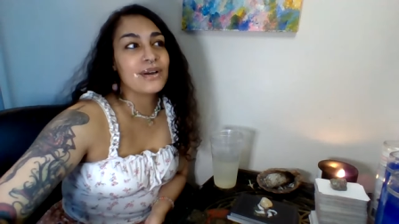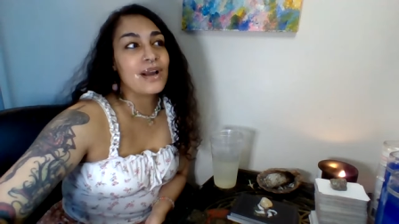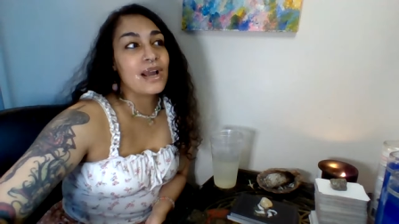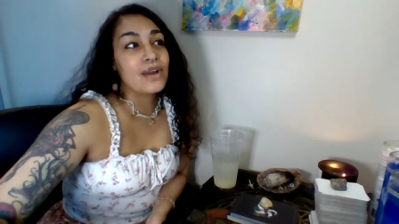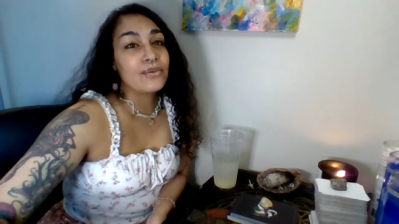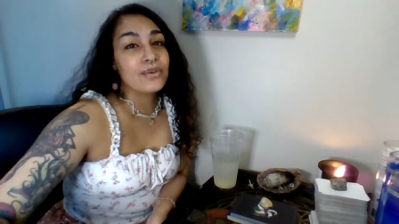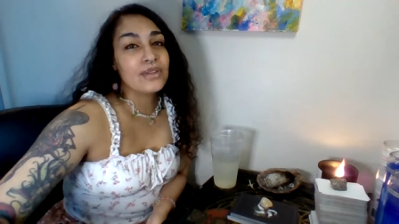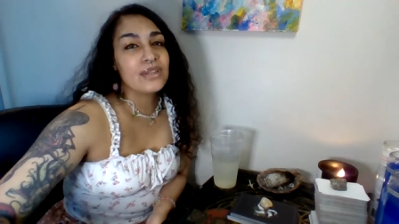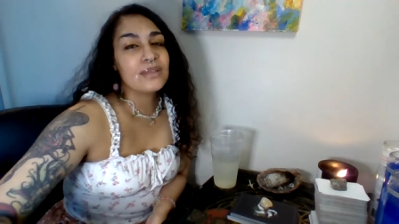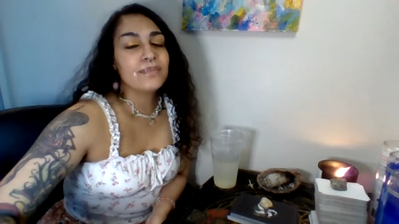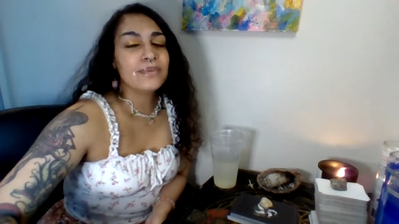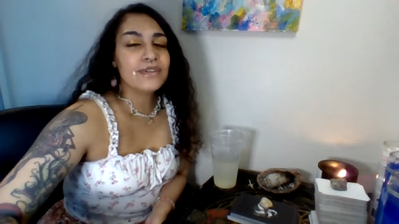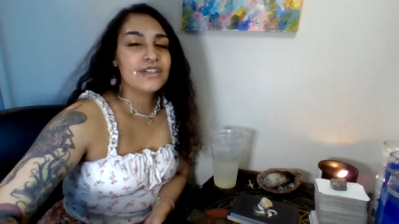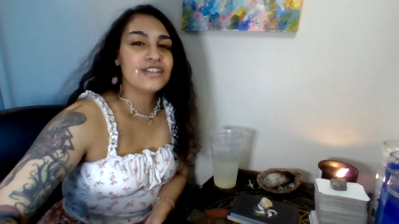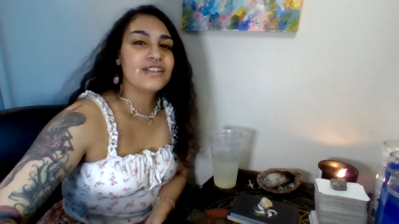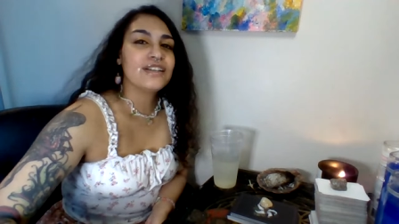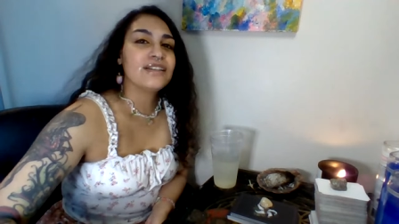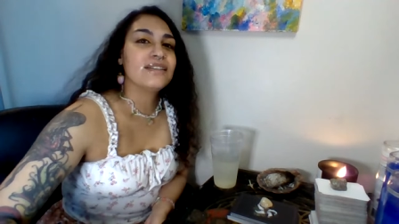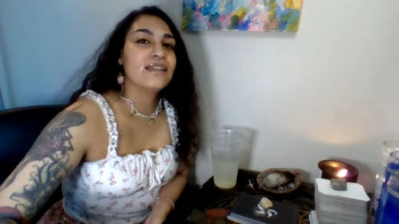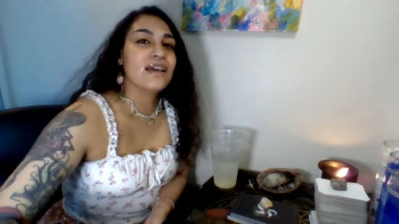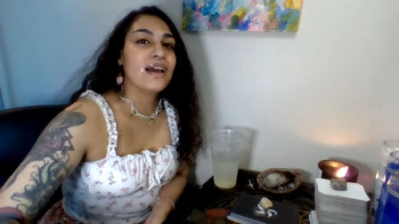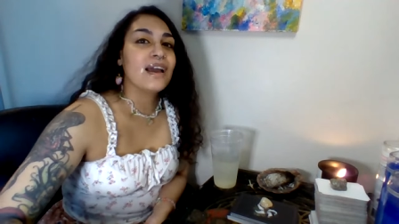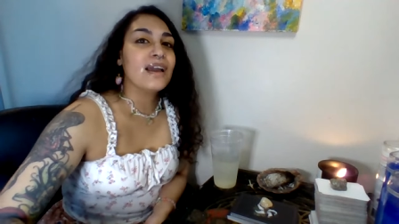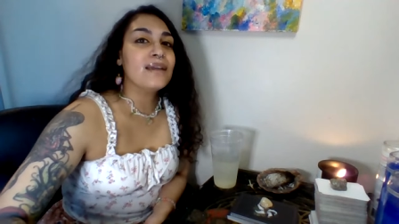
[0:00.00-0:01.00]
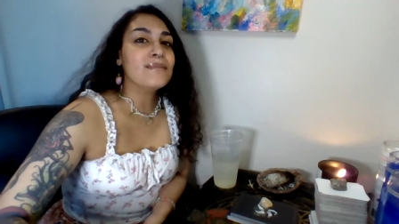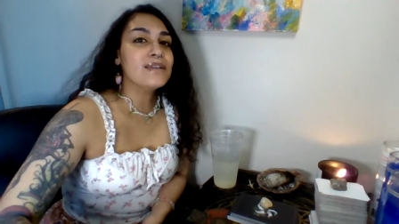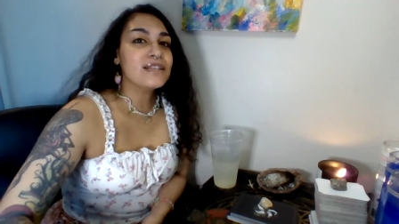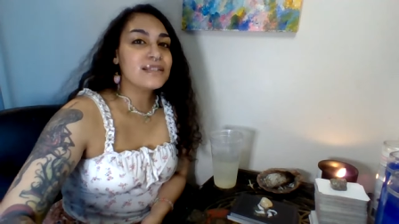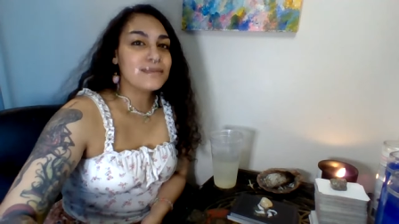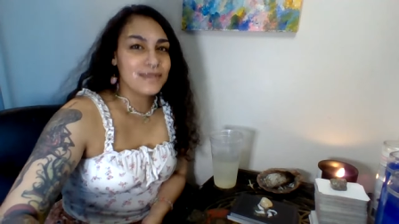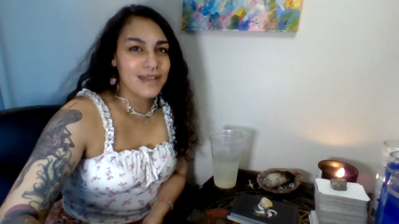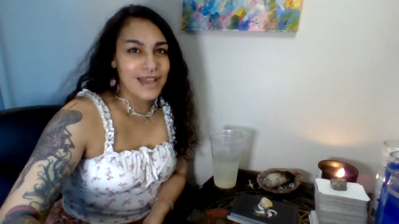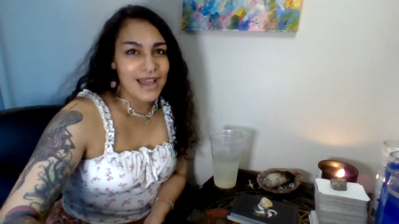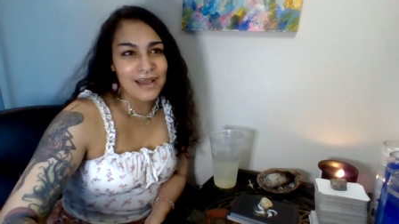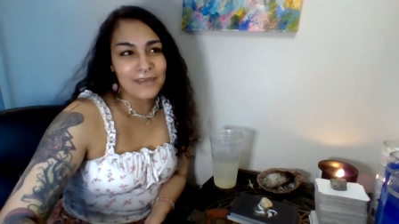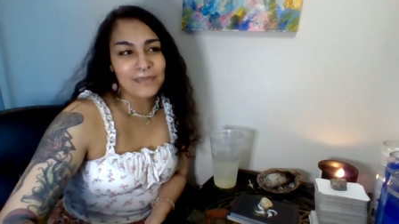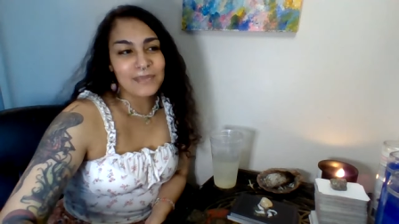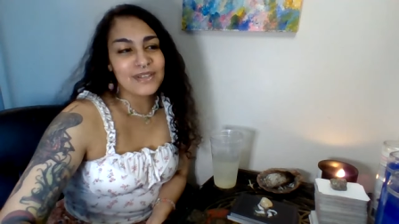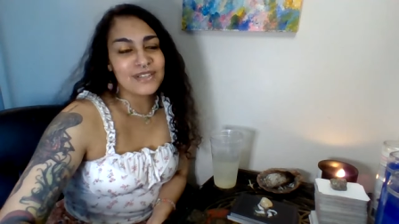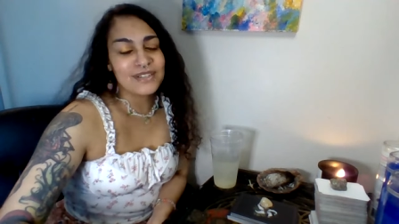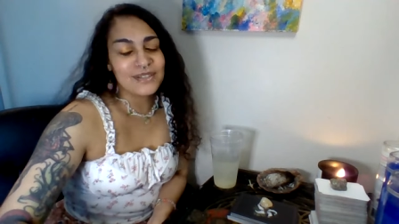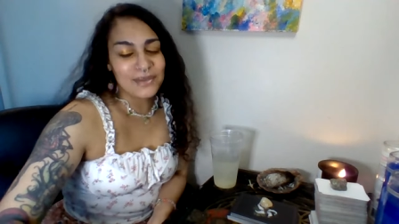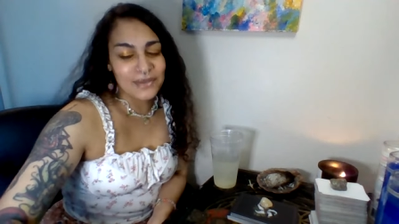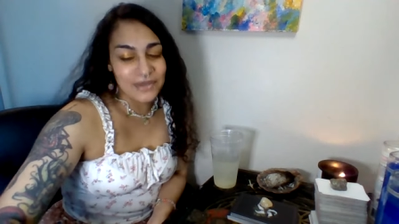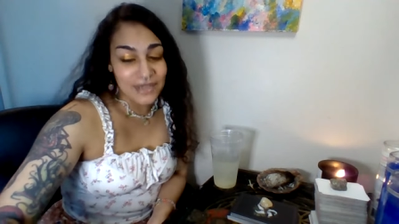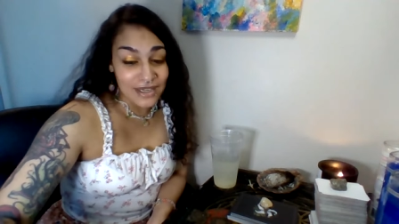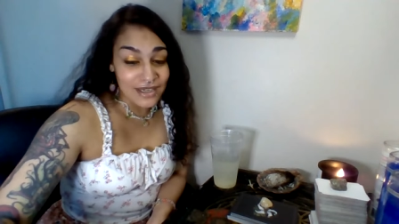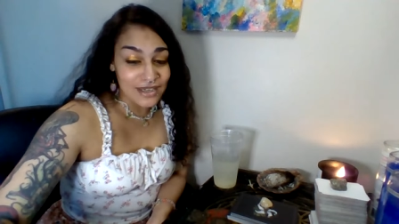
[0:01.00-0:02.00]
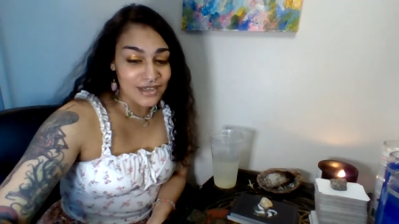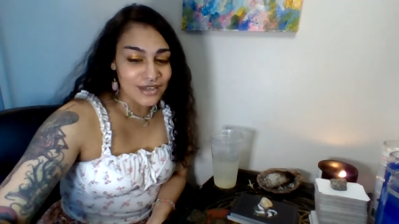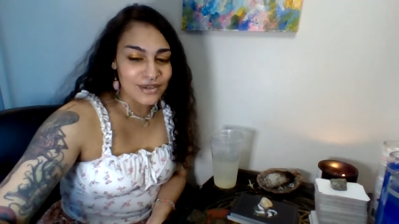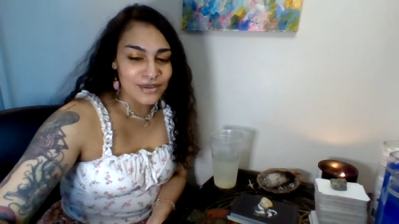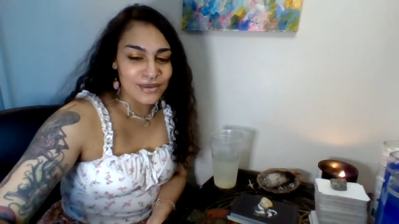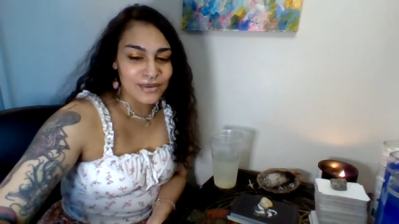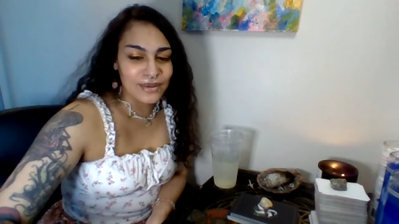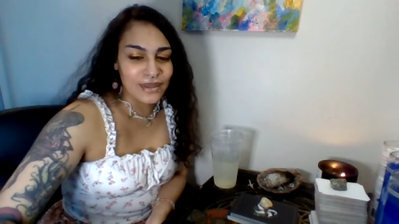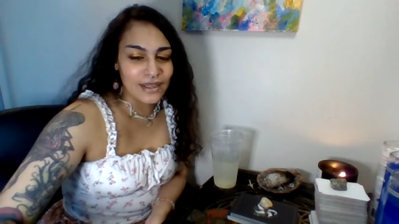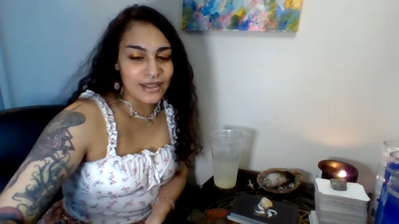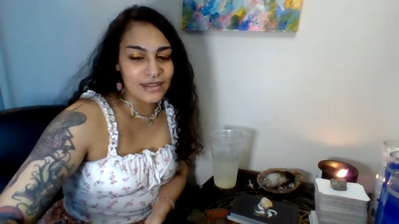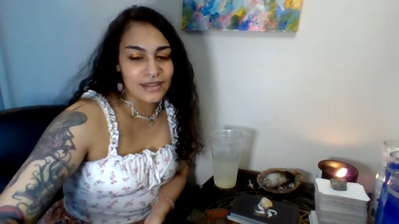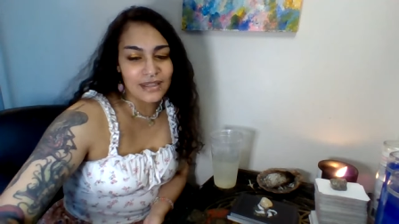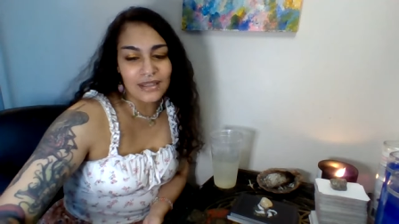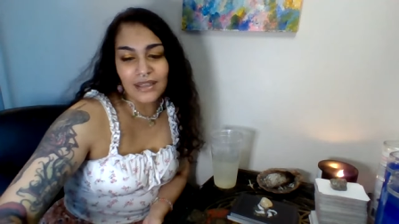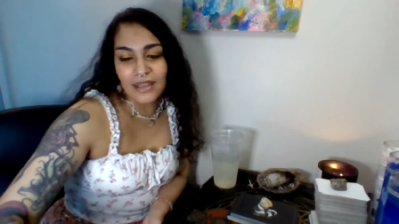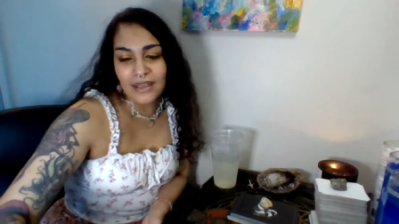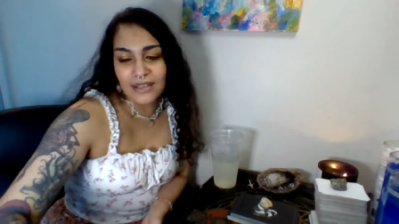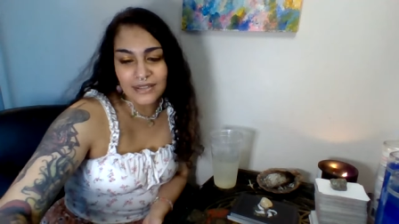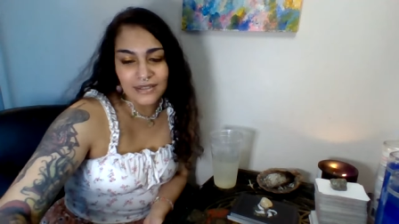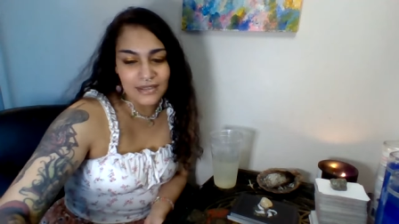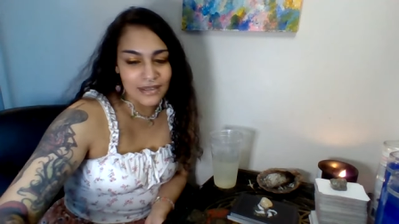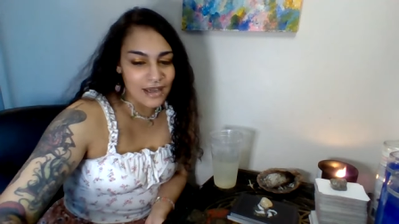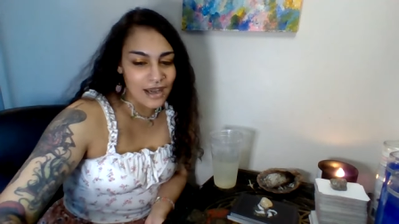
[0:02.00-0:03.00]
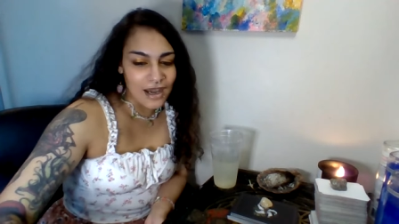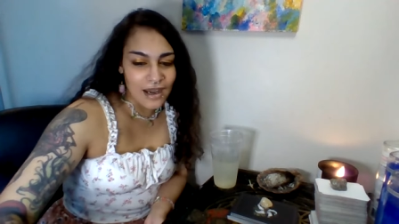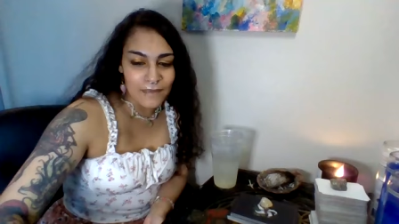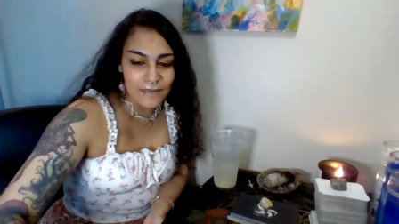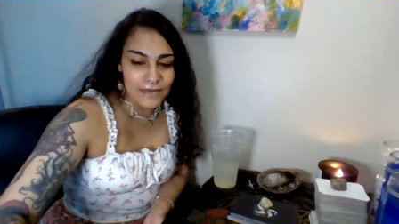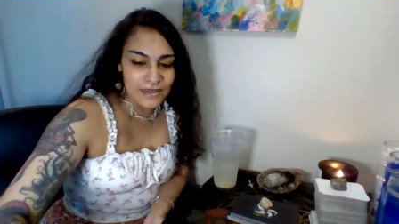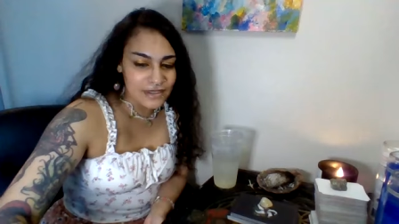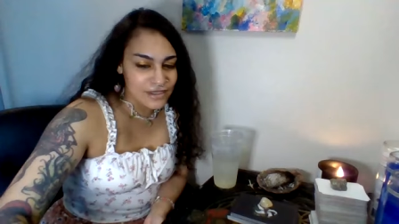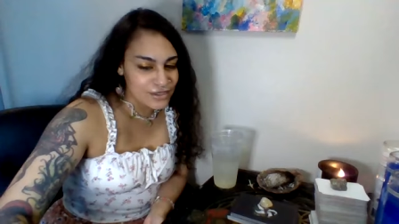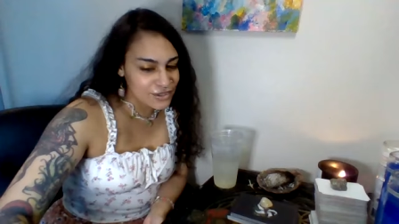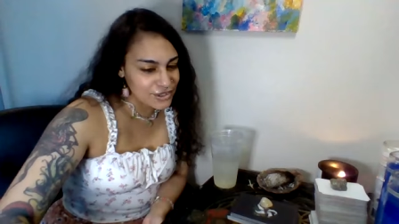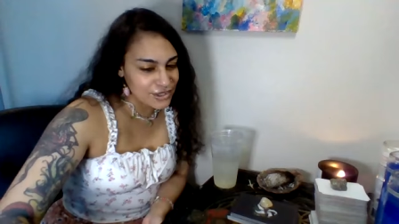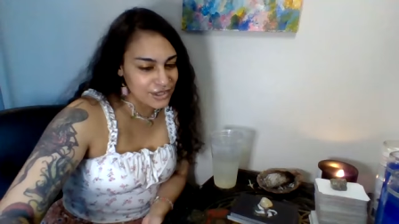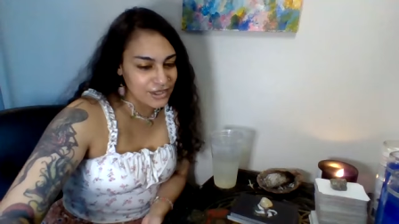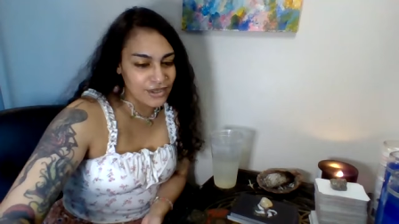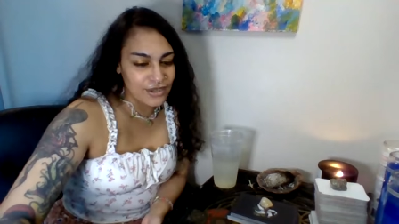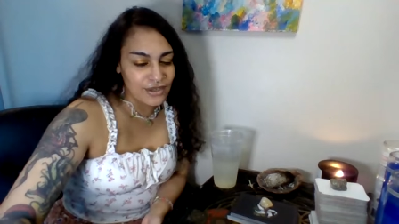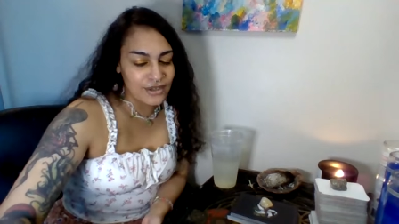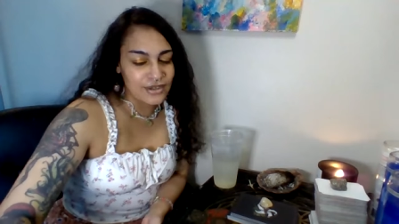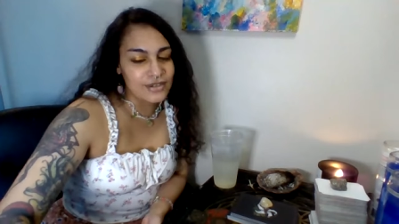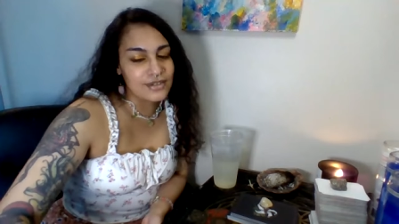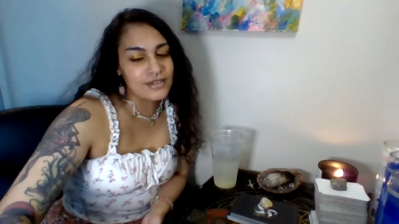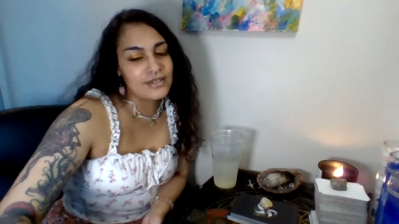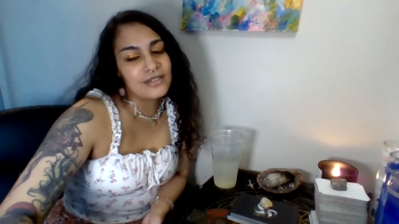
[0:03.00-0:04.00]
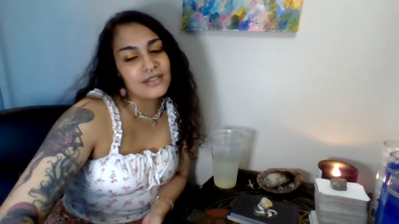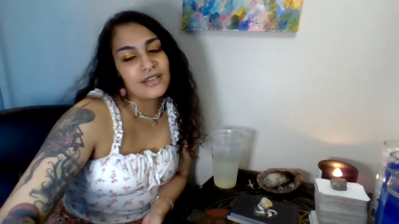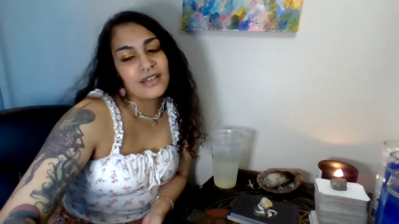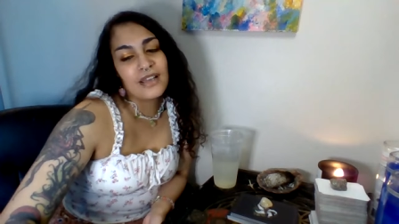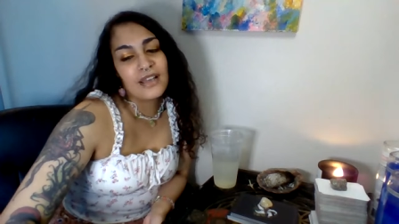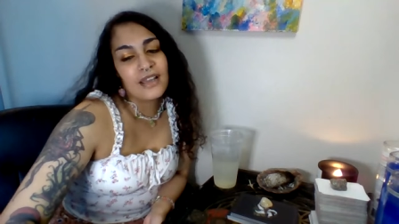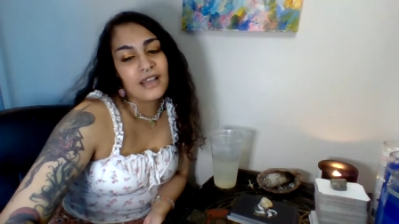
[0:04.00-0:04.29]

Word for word: I really appreciate that. It makes me happy. So thank you. Like the likes, the comments, the shares,